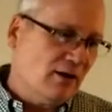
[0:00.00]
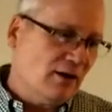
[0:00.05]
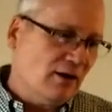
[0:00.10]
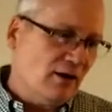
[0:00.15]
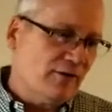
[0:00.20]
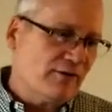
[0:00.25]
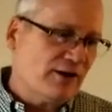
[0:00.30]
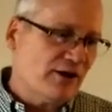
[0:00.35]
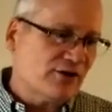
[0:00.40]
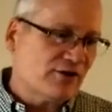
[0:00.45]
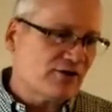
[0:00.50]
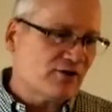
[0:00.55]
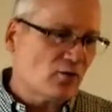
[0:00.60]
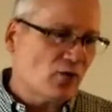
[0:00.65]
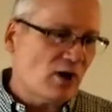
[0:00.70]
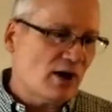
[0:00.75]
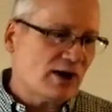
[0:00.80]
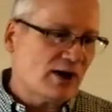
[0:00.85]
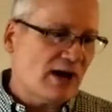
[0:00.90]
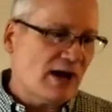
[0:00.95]
Ephesians
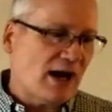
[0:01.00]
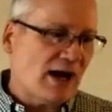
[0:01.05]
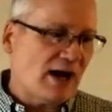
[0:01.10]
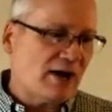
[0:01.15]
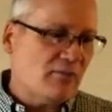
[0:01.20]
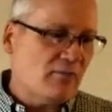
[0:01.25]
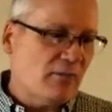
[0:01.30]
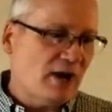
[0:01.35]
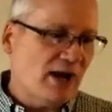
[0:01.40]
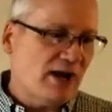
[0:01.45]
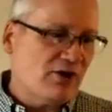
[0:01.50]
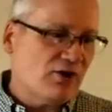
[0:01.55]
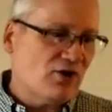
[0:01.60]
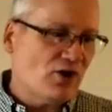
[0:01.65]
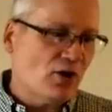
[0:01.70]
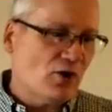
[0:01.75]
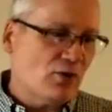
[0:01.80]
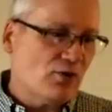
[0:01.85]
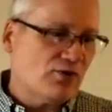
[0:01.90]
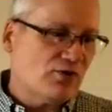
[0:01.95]
1 God made
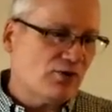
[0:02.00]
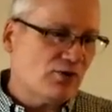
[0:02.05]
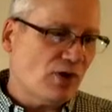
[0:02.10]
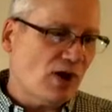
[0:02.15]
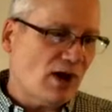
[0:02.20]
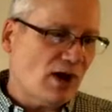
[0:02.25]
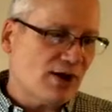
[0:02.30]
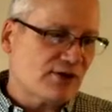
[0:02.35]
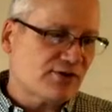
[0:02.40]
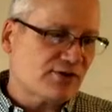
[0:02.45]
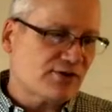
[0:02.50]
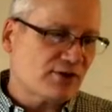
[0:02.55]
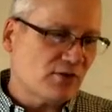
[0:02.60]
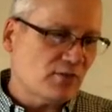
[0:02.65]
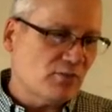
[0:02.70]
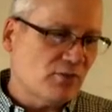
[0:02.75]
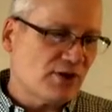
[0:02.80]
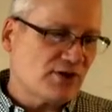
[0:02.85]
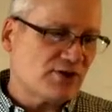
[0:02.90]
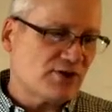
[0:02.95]
known to us the
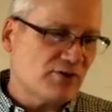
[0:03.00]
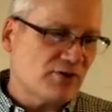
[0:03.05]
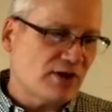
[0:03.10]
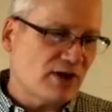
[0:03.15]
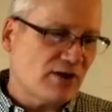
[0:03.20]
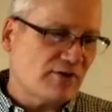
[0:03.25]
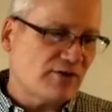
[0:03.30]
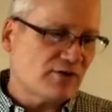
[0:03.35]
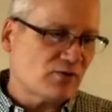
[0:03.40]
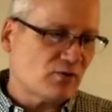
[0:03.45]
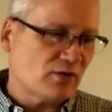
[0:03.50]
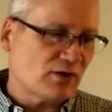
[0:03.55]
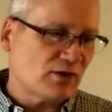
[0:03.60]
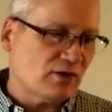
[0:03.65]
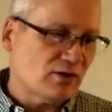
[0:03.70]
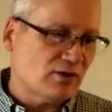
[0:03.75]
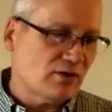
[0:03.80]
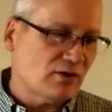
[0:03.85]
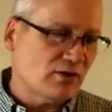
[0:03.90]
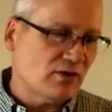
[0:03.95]
mystery of his
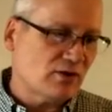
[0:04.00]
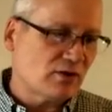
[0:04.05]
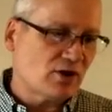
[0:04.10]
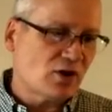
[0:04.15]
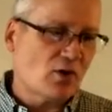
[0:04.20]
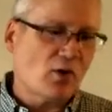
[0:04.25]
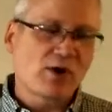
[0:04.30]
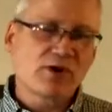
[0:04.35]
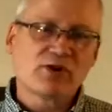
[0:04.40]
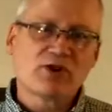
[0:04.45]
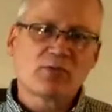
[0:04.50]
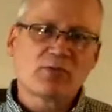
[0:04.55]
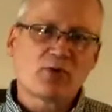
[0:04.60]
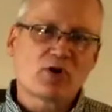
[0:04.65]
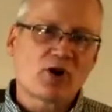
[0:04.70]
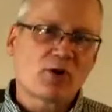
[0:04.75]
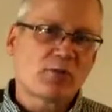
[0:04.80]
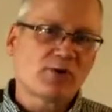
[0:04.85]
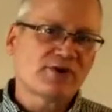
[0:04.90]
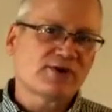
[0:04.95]
will according to the
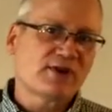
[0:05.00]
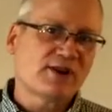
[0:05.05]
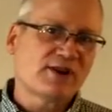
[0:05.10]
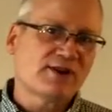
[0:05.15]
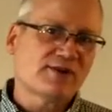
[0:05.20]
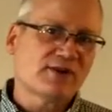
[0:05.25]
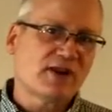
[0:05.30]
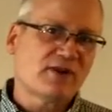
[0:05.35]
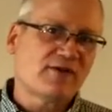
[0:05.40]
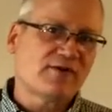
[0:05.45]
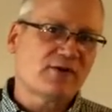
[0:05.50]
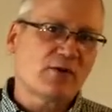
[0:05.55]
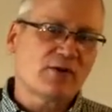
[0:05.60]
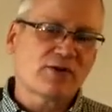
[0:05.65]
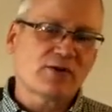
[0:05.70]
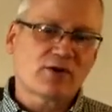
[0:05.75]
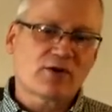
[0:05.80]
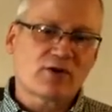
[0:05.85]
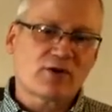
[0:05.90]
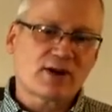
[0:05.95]
purpose that He set
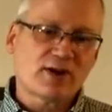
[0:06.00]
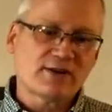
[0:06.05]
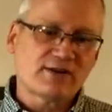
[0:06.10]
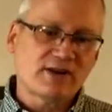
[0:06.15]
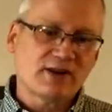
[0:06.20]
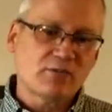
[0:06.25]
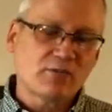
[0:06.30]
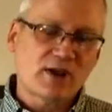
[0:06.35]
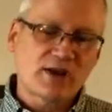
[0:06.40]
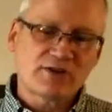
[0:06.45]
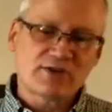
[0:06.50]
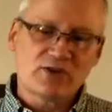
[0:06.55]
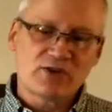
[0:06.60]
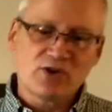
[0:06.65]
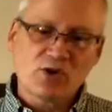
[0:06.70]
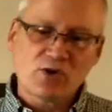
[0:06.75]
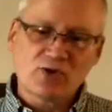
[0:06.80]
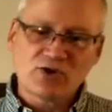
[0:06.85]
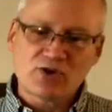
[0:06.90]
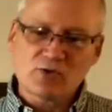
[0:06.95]
forth in Christ. He makes it
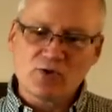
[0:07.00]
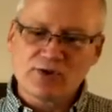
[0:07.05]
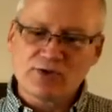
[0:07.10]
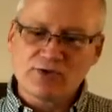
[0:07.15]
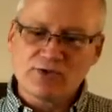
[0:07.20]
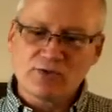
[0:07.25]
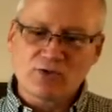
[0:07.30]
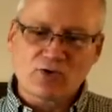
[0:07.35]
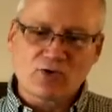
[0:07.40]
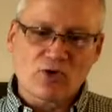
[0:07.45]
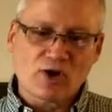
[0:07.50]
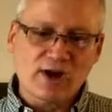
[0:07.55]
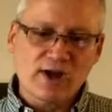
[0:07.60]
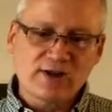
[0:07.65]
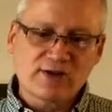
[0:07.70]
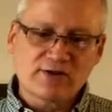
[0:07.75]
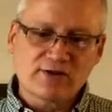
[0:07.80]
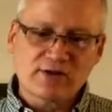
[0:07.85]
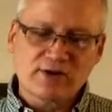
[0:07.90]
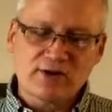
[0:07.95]
known to us through
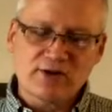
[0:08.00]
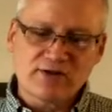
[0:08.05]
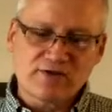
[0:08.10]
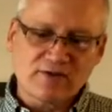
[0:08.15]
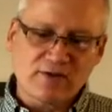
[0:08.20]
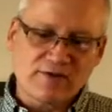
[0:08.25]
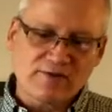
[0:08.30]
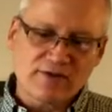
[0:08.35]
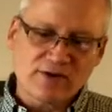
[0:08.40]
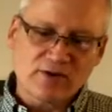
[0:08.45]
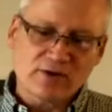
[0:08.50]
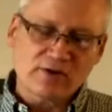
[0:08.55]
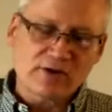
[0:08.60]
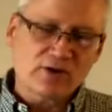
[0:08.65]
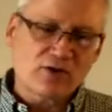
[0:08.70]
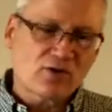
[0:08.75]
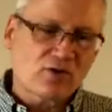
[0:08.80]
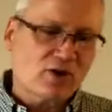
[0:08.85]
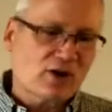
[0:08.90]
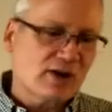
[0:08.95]
Christ, it is fulfilled
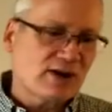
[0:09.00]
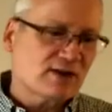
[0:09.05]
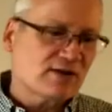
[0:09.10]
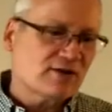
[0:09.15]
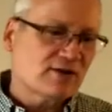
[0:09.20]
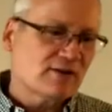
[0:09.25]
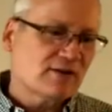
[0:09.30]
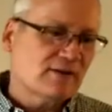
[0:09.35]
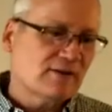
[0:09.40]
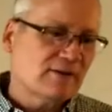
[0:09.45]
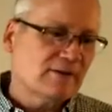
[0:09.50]
in Christ.